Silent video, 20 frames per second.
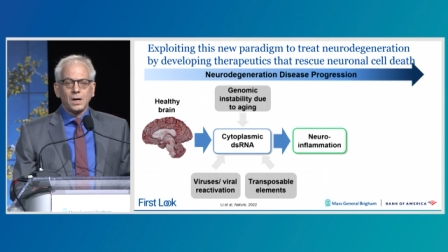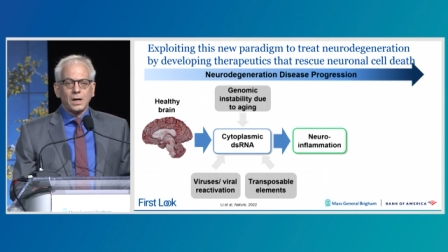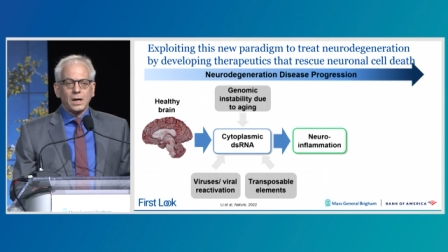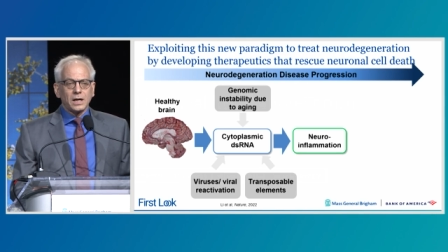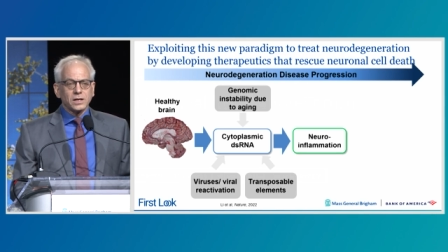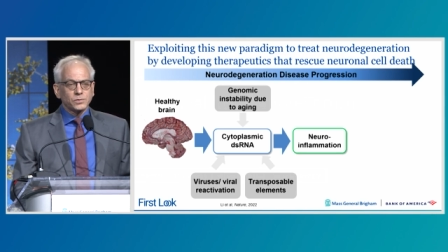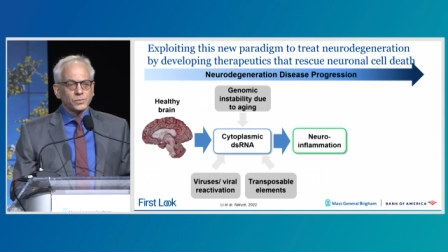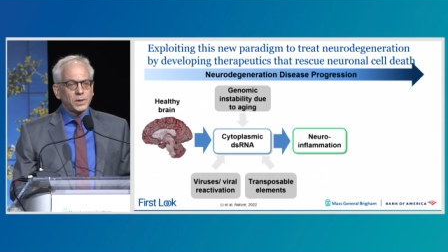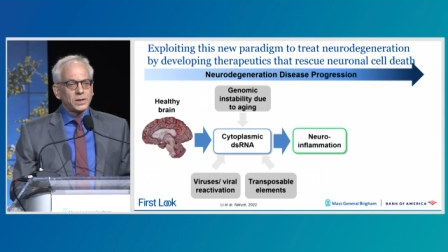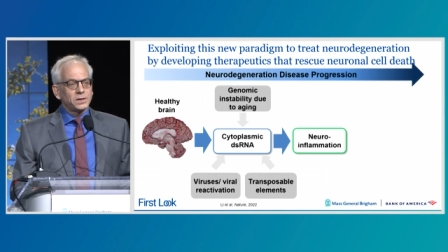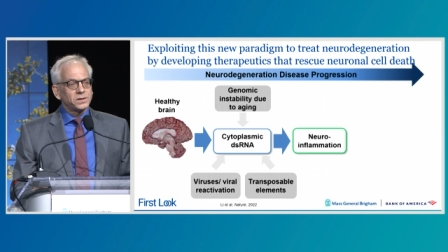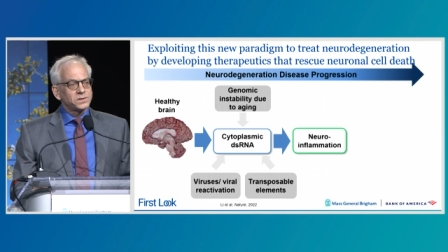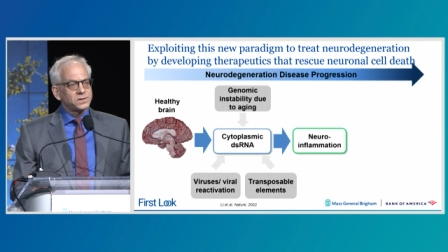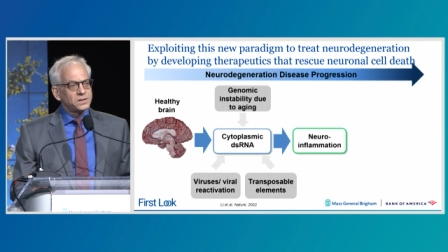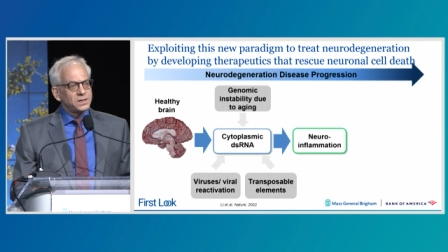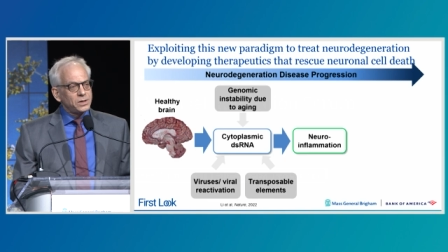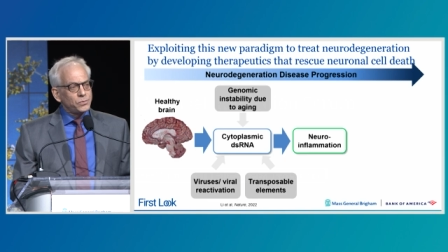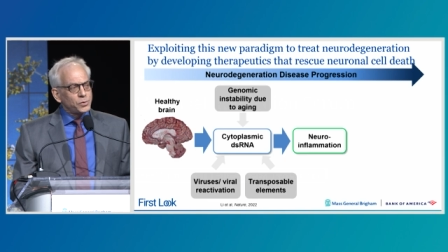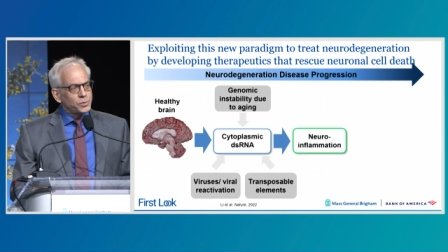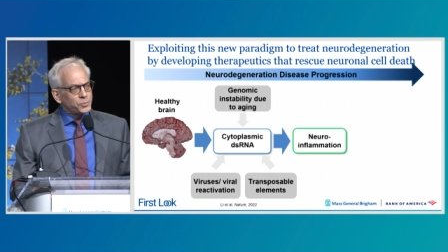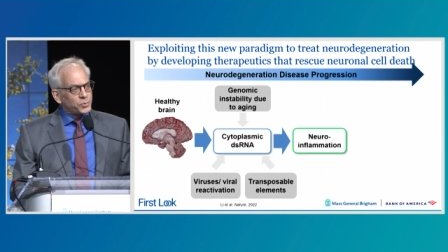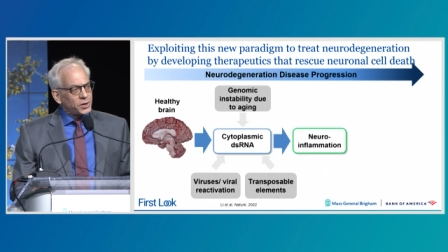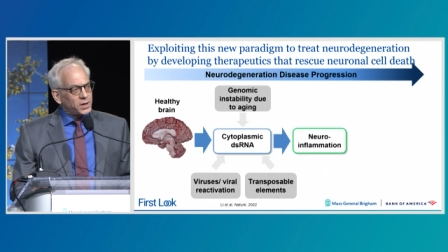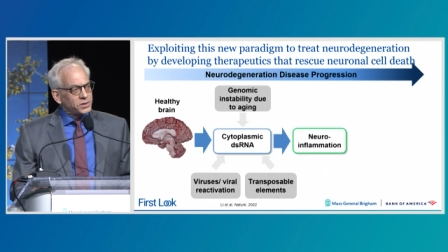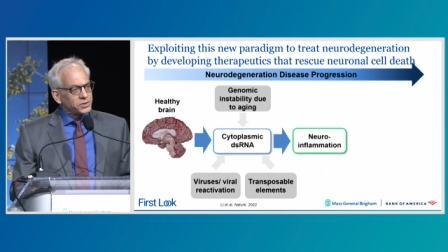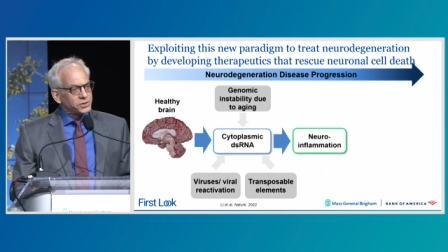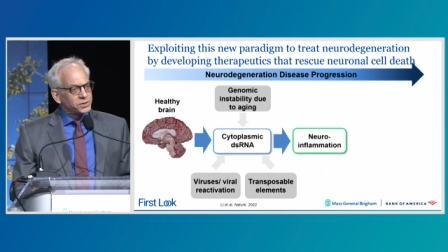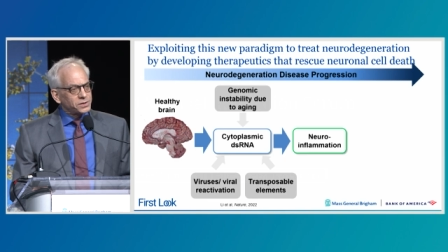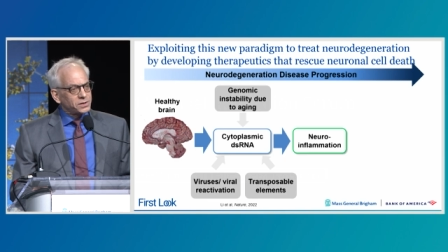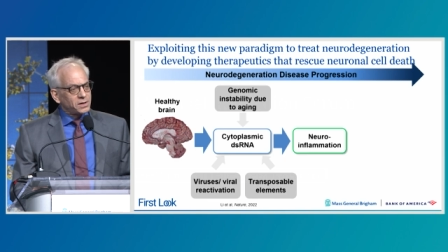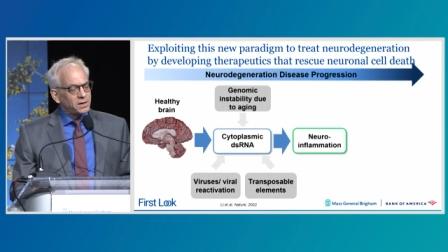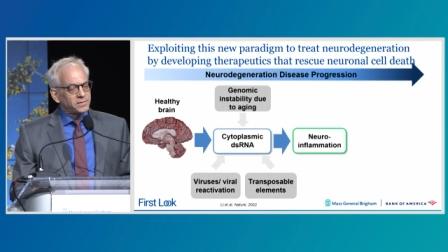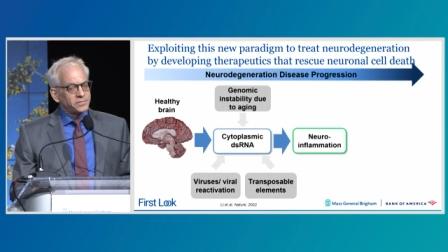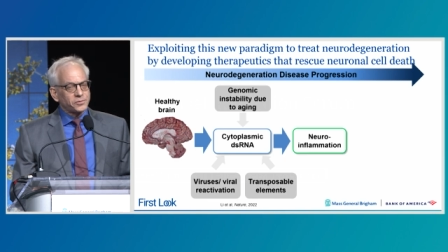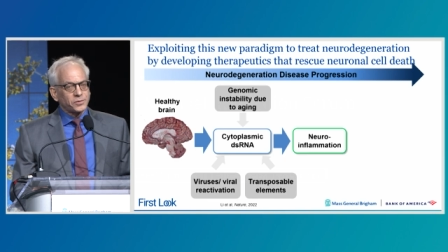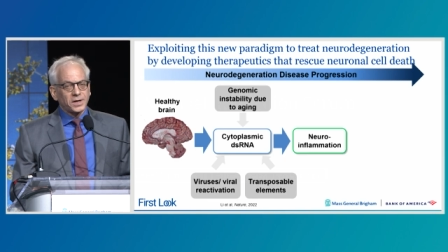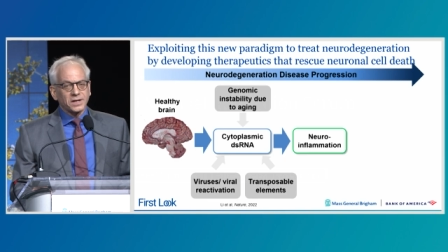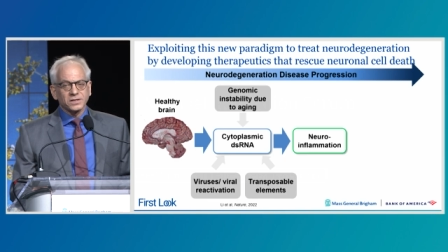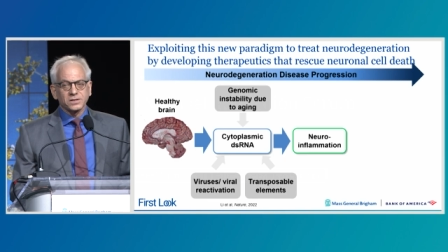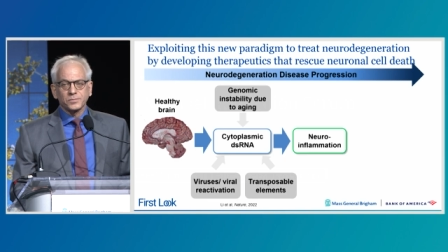as well as derepression of
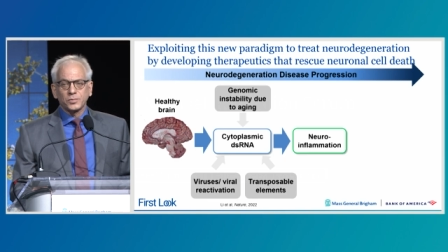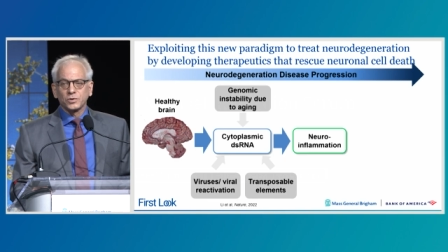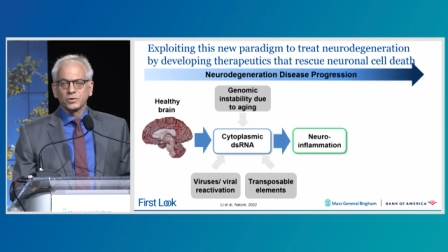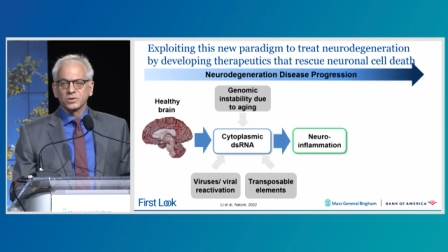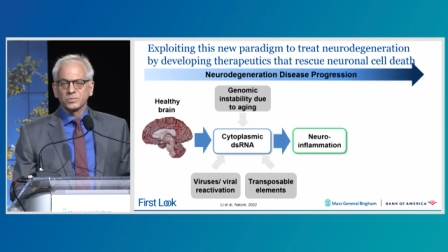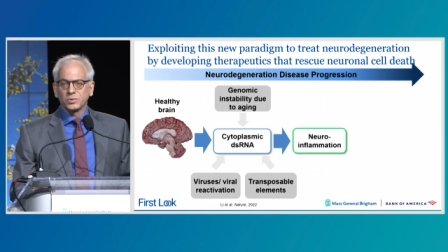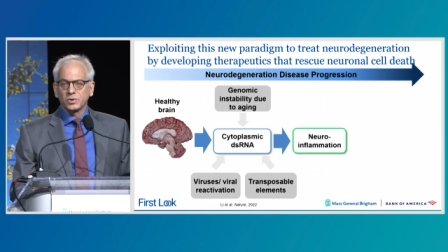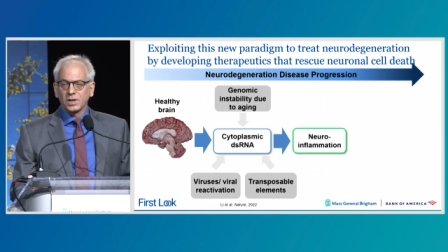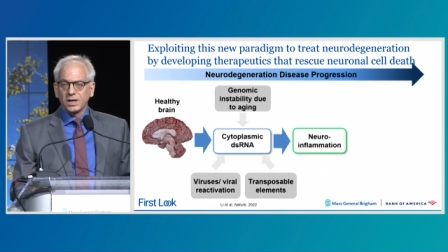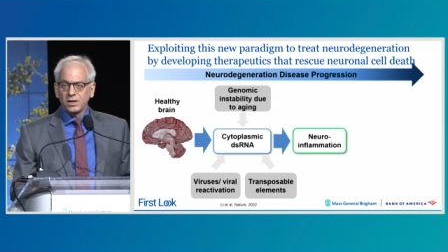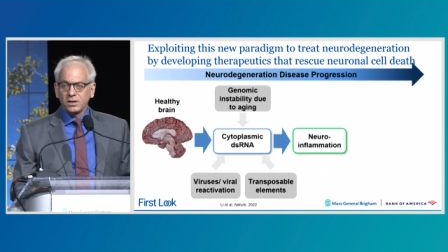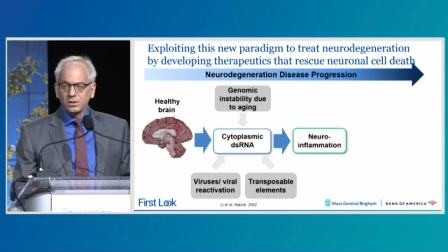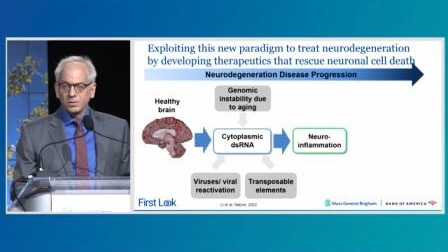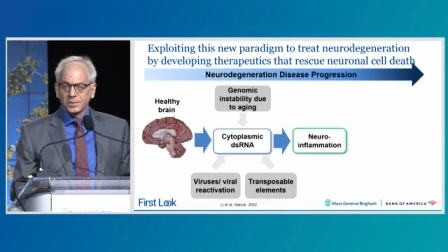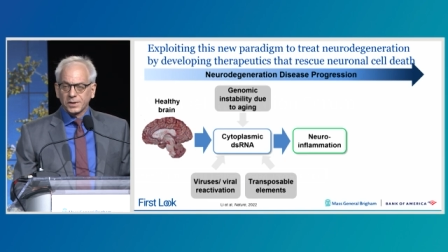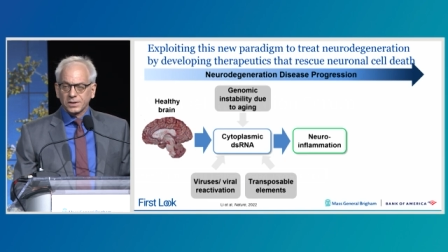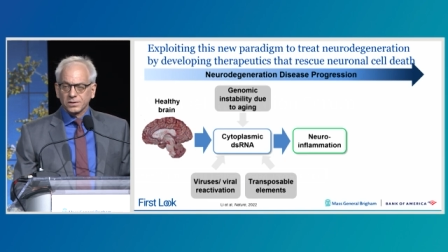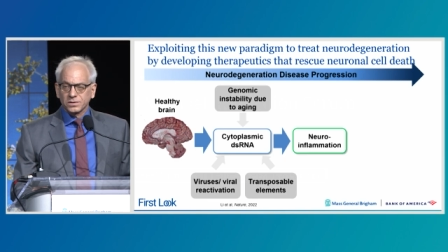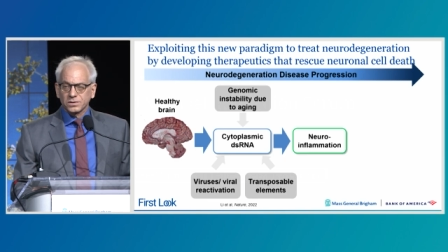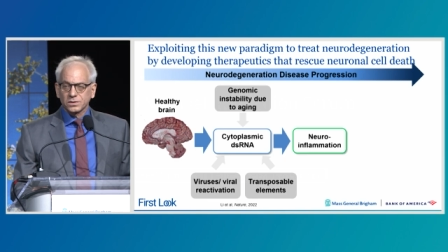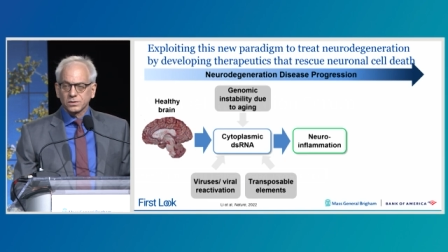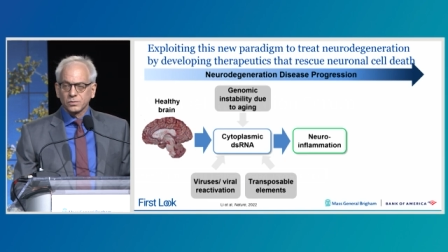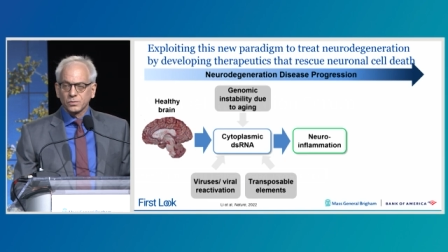transposable elements,